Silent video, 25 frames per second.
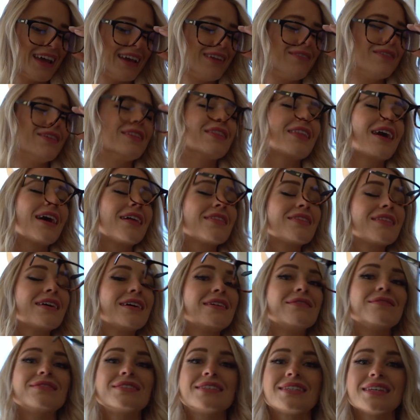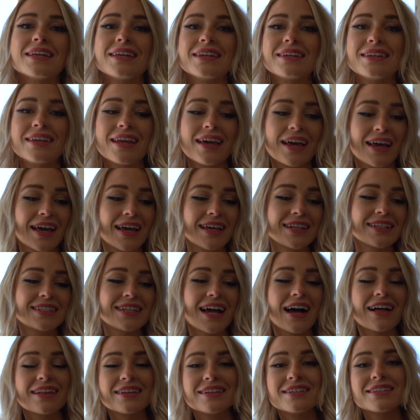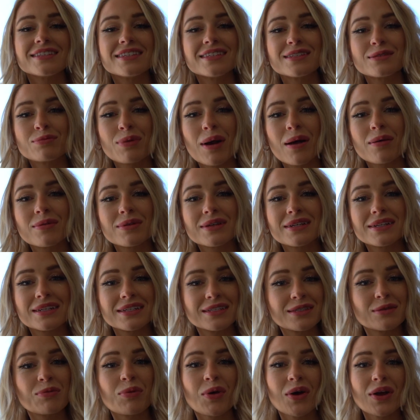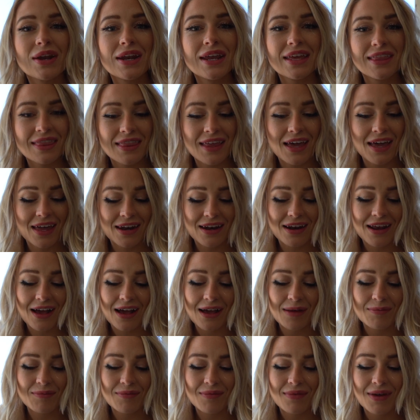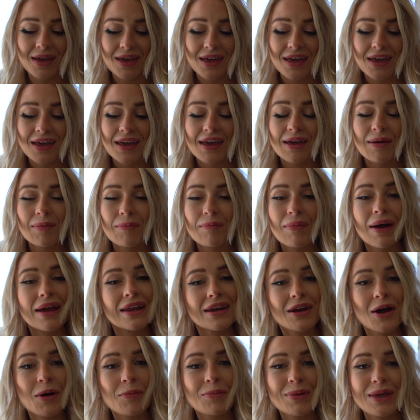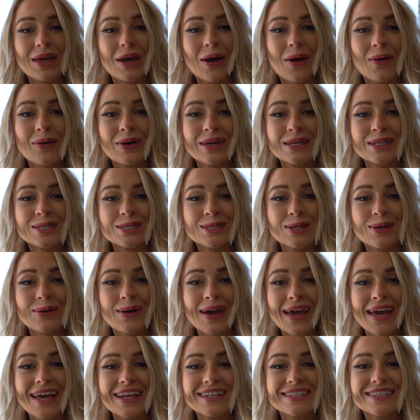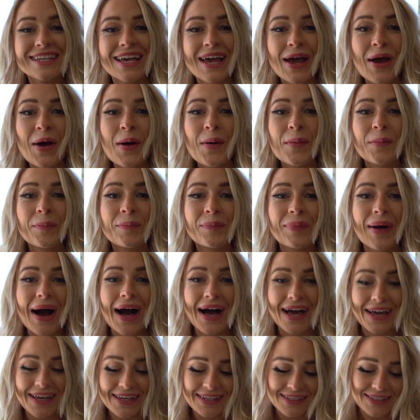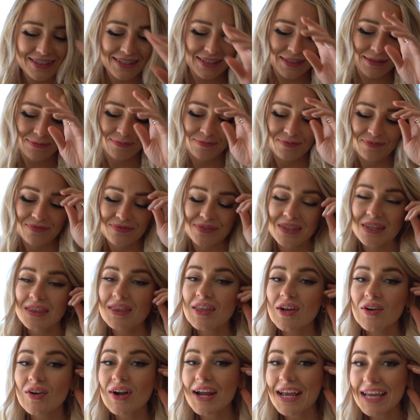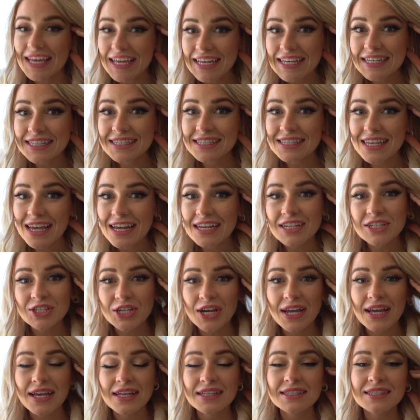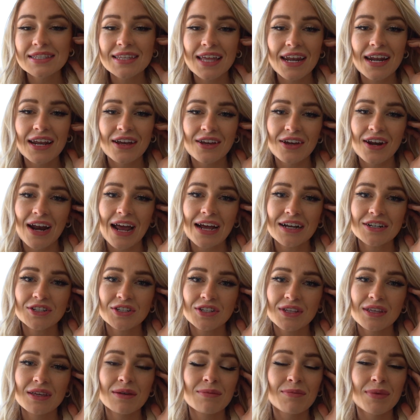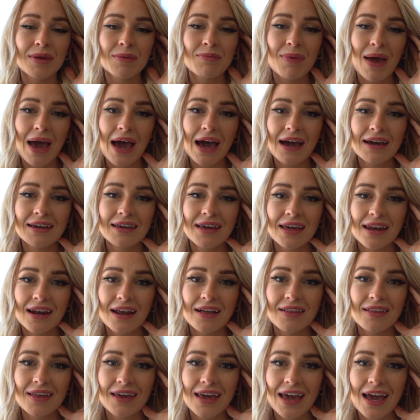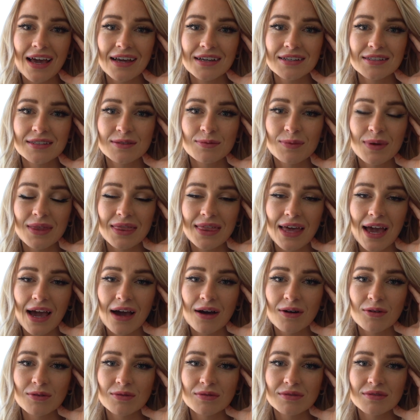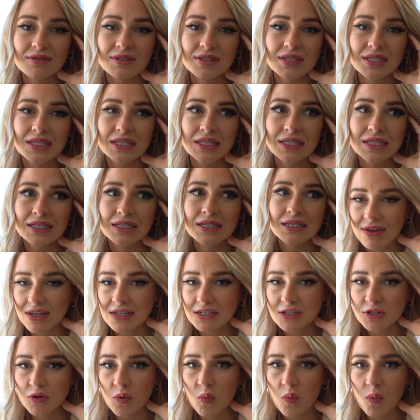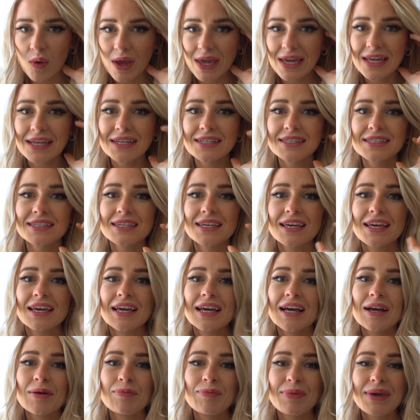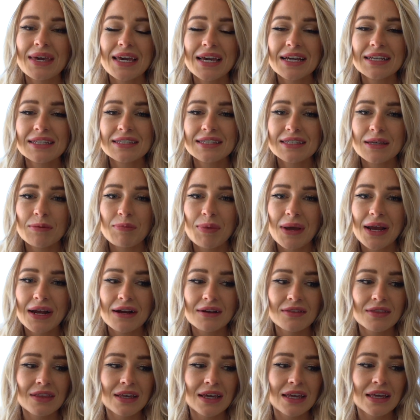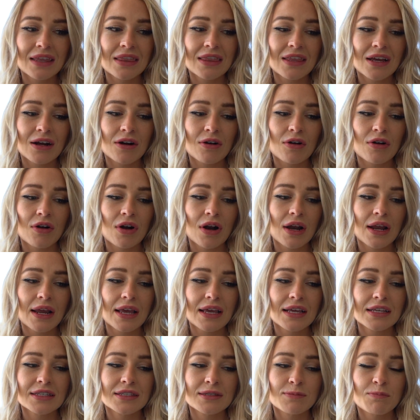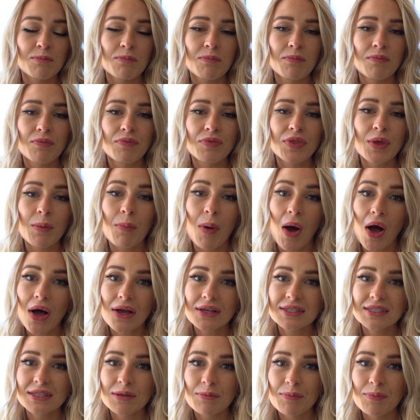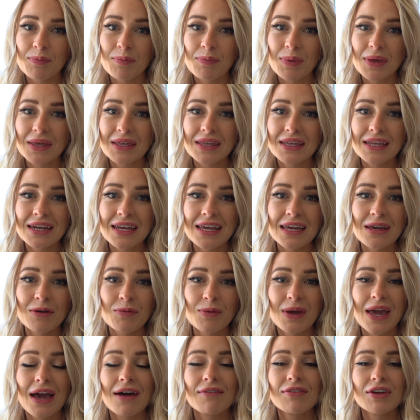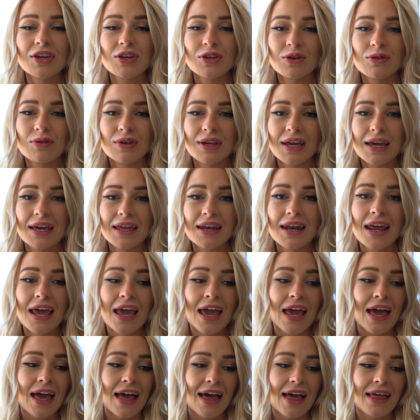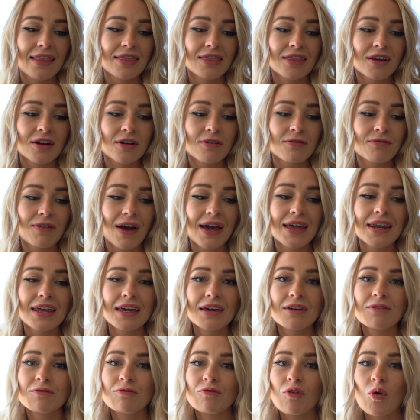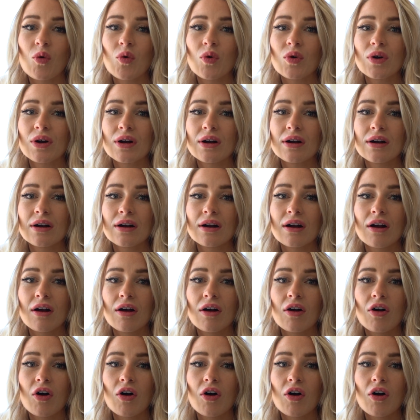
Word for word: Anyone that lives in Dallas is probably disappointed that I'm might not be going to it, but there is a chance that I could actually be back at LAX without having to wait because apparently there is the possibility we have a union and they're fighting for